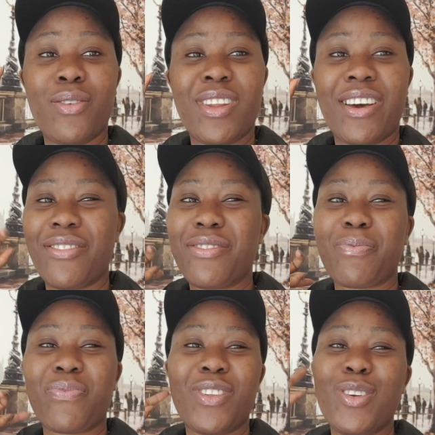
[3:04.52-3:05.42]
I would have
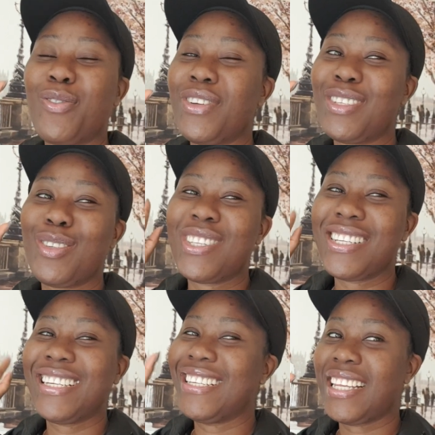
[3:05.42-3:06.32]
finished
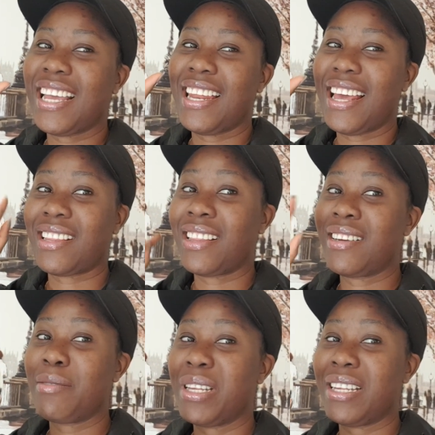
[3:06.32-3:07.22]
loosening this hair in like
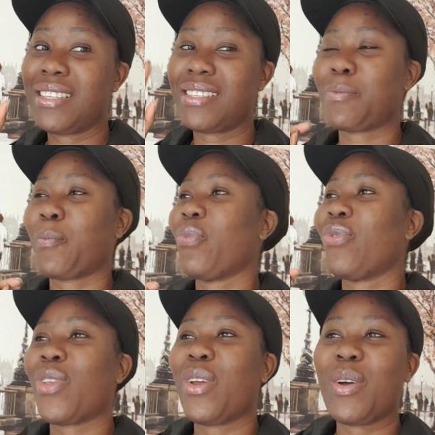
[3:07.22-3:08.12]
3 minutes.
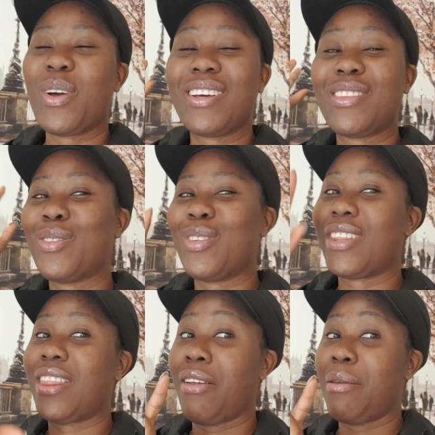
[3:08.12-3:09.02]
No,
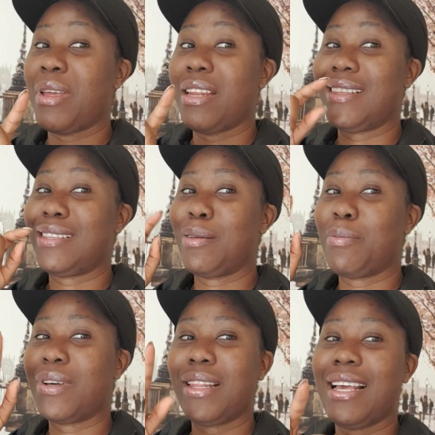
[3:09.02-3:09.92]
not 3 minutes,
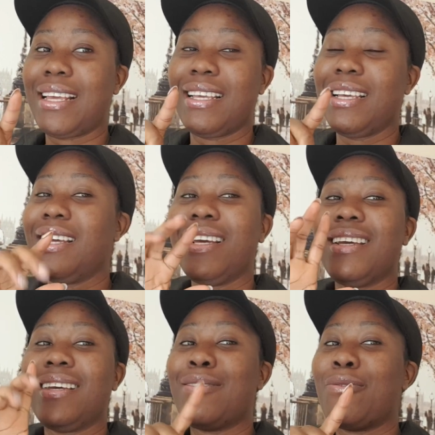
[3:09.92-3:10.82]
but like
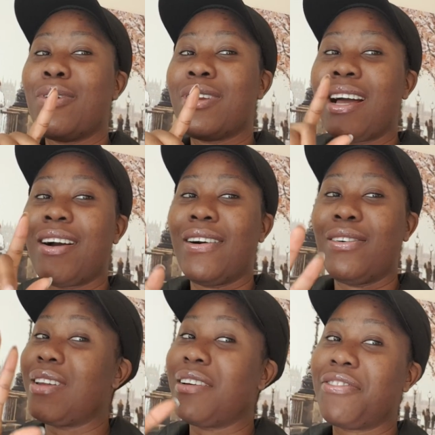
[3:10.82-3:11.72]
in 1
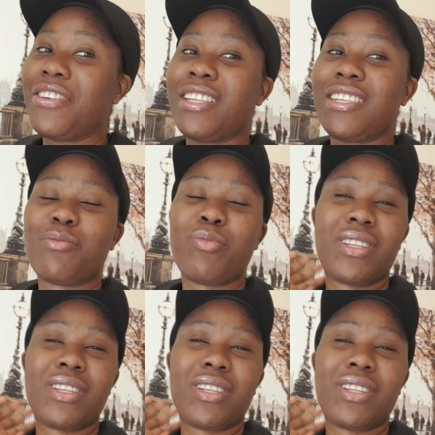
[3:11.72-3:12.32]
hour I'll have finished.